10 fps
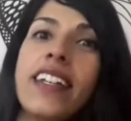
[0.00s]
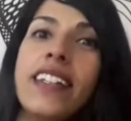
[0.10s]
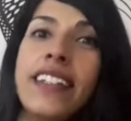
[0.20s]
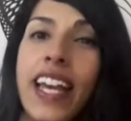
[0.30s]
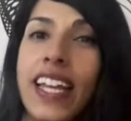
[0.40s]

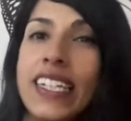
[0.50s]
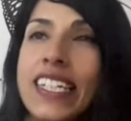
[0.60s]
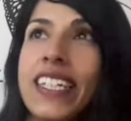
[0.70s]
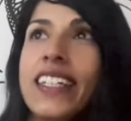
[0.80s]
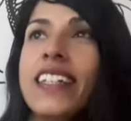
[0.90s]

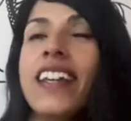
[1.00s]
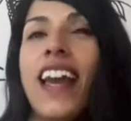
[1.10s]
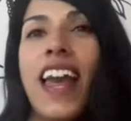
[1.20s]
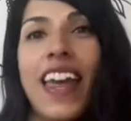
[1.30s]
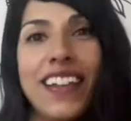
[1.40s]
Kelly,
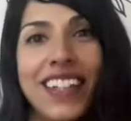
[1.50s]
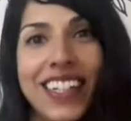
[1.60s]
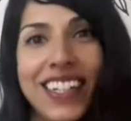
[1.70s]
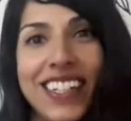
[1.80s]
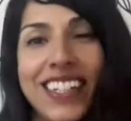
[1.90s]

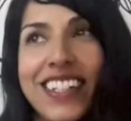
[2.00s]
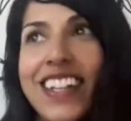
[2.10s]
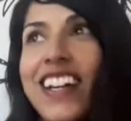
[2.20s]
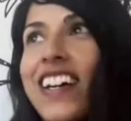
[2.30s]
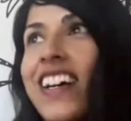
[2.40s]

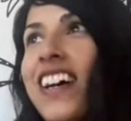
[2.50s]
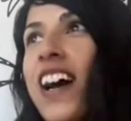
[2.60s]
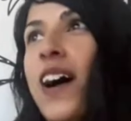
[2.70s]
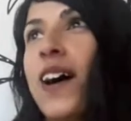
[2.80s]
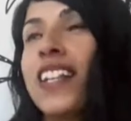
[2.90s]
Ellen,
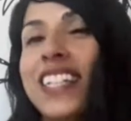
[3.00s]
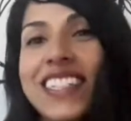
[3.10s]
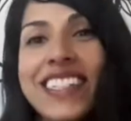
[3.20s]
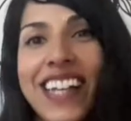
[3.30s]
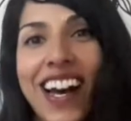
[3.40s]

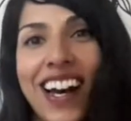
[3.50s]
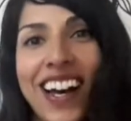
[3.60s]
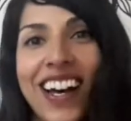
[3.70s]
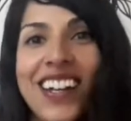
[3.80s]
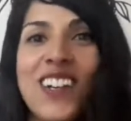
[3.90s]

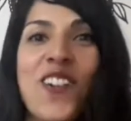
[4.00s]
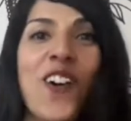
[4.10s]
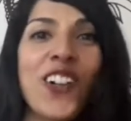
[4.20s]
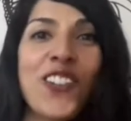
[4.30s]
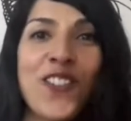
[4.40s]
Linda,
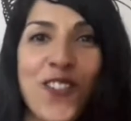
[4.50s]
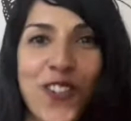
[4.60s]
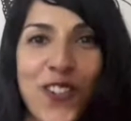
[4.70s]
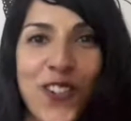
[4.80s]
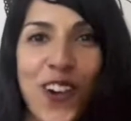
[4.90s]
all the
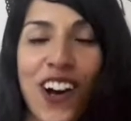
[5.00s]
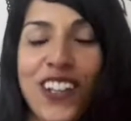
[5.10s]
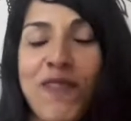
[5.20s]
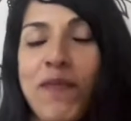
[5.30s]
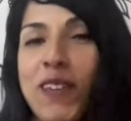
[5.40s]
crew,
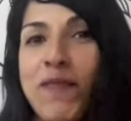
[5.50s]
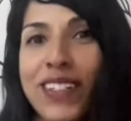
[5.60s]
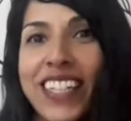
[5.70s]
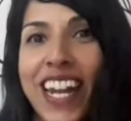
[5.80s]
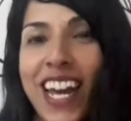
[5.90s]
all the
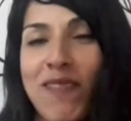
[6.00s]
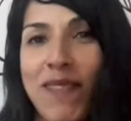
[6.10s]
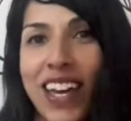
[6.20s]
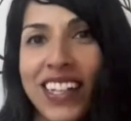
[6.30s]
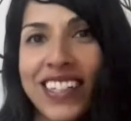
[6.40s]
people that I
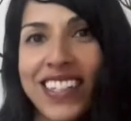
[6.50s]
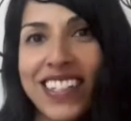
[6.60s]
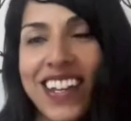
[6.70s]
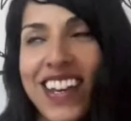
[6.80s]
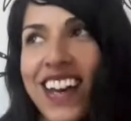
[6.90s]

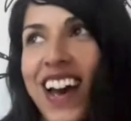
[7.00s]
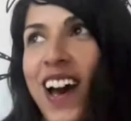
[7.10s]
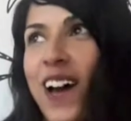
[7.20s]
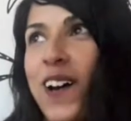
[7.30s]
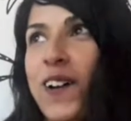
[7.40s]
met.
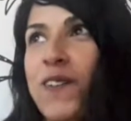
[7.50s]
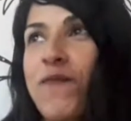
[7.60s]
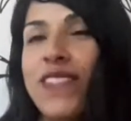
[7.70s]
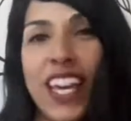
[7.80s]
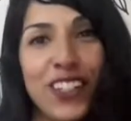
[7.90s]

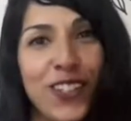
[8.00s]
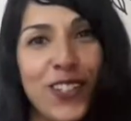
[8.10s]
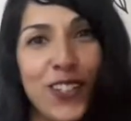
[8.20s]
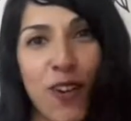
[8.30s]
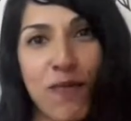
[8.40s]
Thank you
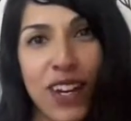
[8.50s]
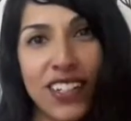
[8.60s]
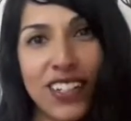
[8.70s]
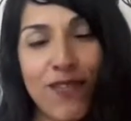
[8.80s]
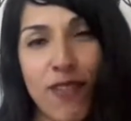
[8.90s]
so
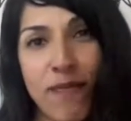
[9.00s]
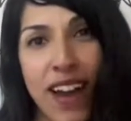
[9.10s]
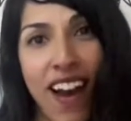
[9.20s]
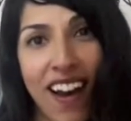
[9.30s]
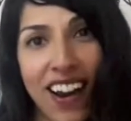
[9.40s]
much from my
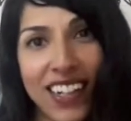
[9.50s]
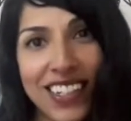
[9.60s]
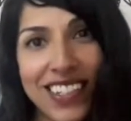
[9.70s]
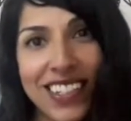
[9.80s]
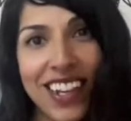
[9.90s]

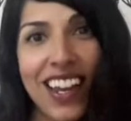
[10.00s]
heart.